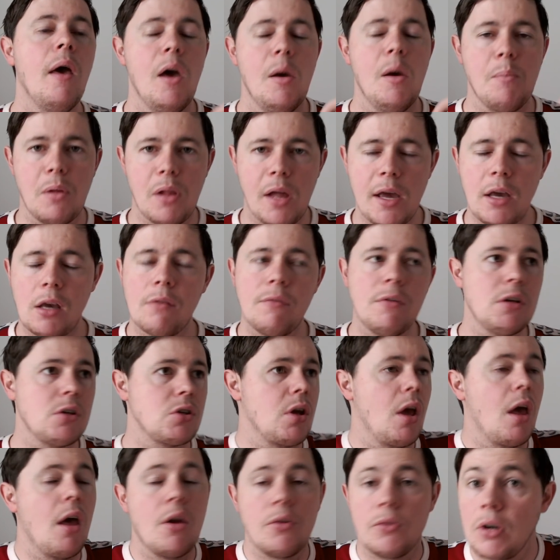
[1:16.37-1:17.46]
Milenković,
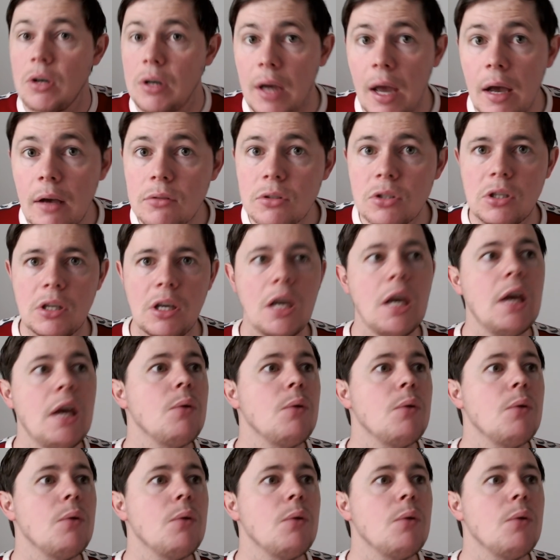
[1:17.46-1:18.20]
Tarkowski.